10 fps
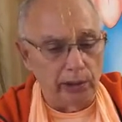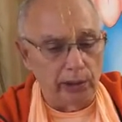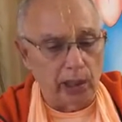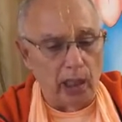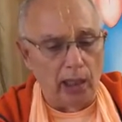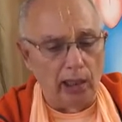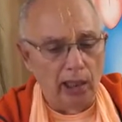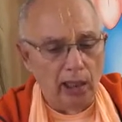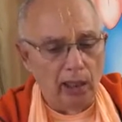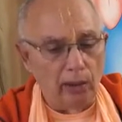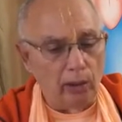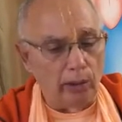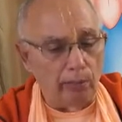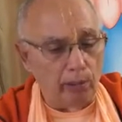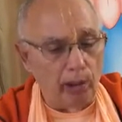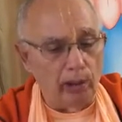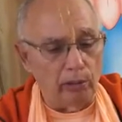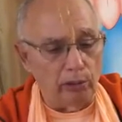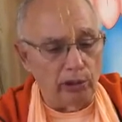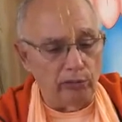sky, and all the
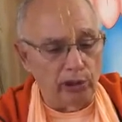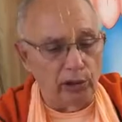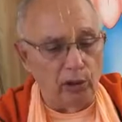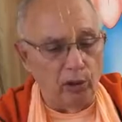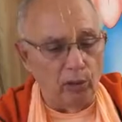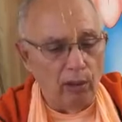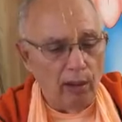particles of snow.